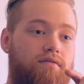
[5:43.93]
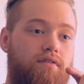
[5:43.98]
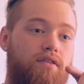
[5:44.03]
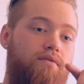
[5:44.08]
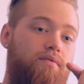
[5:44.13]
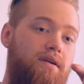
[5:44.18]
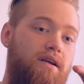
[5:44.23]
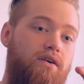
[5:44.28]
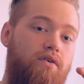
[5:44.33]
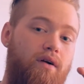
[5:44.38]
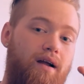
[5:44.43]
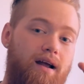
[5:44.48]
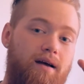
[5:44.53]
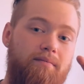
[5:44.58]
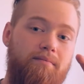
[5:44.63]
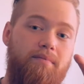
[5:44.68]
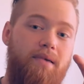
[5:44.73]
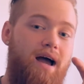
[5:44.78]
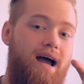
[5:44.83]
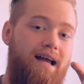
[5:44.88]

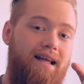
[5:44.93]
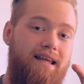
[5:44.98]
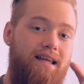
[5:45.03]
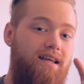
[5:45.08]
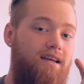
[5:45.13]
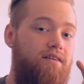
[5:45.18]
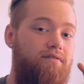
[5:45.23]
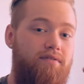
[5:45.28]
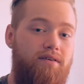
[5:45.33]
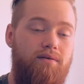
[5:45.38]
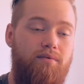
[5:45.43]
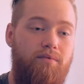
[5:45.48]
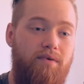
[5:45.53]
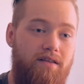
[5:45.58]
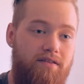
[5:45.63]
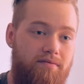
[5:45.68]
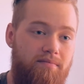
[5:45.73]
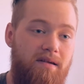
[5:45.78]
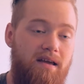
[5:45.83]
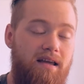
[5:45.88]
3-gram baggie of it
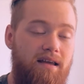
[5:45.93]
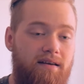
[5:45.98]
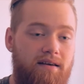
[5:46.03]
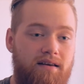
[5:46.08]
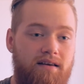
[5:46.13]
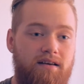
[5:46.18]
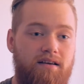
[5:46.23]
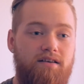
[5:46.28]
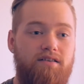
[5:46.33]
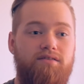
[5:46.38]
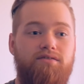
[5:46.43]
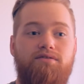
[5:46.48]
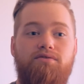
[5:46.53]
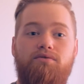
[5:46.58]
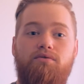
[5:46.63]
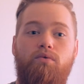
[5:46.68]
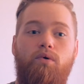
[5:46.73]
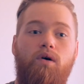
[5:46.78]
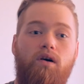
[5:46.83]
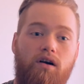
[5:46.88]
with me
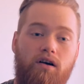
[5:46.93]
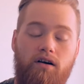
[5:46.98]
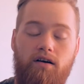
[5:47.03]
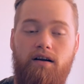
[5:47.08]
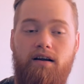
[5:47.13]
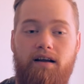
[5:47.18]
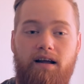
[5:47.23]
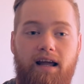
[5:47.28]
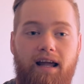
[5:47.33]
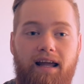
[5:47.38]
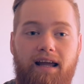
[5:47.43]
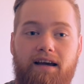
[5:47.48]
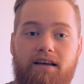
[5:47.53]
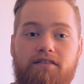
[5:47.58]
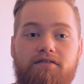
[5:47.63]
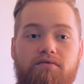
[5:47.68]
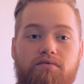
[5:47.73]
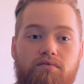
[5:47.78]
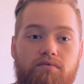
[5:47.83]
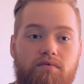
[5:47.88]
to work
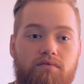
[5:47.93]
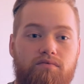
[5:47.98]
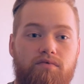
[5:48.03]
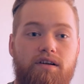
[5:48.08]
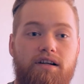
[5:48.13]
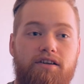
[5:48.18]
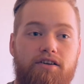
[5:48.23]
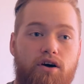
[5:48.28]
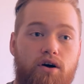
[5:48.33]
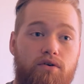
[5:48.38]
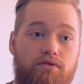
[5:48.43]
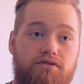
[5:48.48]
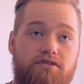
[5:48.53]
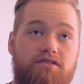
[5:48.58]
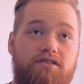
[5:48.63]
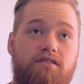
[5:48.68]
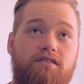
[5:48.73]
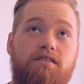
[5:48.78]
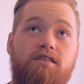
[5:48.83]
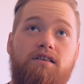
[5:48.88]
and
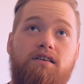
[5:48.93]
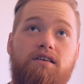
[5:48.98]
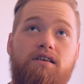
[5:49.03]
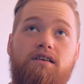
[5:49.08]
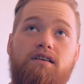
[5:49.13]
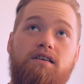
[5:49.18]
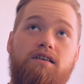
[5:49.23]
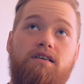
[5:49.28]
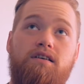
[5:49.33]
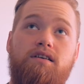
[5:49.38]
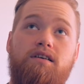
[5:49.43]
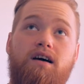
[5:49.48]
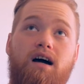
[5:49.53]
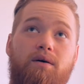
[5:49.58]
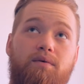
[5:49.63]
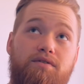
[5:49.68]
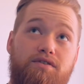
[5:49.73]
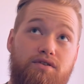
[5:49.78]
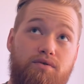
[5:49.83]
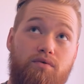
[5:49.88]
redosed. I
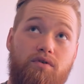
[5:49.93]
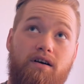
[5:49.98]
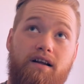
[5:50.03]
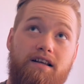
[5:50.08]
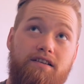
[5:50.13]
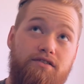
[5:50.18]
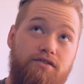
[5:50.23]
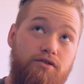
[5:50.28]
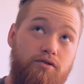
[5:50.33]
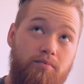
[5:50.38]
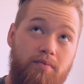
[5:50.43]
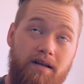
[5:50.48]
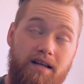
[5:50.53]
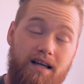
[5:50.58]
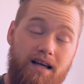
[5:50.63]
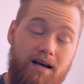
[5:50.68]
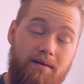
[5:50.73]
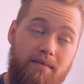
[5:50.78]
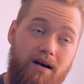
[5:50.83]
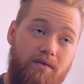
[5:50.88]
went to work at 2
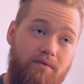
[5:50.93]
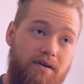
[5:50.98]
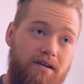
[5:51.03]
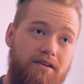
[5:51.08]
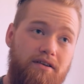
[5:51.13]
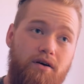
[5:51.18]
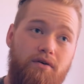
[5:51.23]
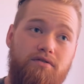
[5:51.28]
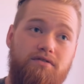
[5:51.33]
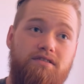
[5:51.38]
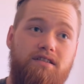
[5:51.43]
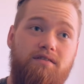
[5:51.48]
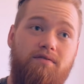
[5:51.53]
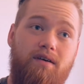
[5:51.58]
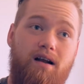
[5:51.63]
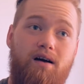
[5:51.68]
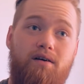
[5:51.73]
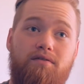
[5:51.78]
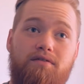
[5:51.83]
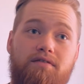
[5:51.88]
p.m. I redosed
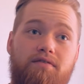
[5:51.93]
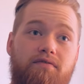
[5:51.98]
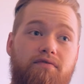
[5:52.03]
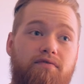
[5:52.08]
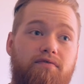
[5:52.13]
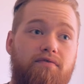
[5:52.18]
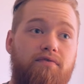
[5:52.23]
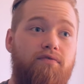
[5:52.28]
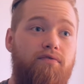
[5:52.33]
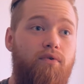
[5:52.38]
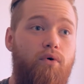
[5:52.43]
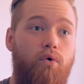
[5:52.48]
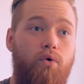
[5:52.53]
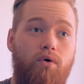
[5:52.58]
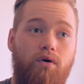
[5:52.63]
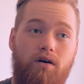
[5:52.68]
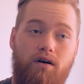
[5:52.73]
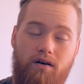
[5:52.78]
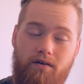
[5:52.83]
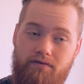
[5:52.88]
around 4
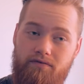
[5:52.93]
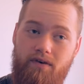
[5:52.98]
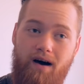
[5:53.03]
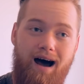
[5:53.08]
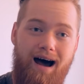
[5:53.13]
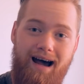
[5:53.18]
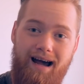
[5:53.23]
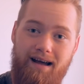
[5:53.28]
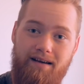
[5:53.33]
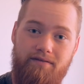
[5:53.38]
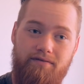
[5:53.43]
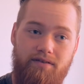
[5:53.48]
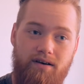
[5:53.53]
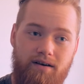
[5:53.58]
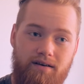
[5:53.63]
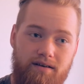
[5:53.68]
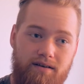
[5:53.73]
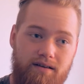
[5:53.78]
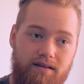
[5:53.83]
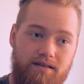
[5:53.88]
or 5.
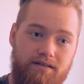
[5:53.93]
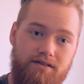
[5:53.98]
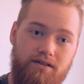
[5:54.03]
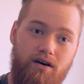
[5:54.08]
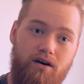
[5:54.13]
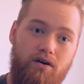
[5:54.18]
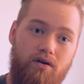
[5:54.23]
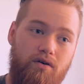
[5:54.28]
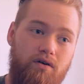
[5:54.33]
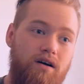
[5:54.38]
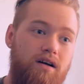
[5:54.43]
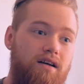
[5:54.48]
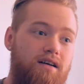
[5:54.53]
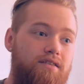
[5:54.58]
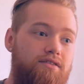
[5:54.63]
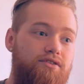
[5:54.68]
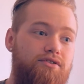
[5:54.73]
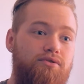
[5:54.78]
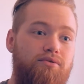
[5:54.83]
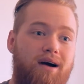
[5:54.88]
So
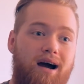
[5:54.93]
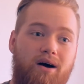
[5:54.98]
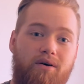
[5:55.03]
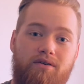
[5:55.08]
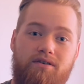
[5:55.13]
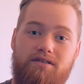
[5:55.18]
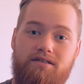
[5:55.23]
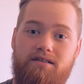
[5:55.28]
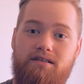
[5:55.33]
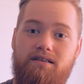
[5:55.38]
2 or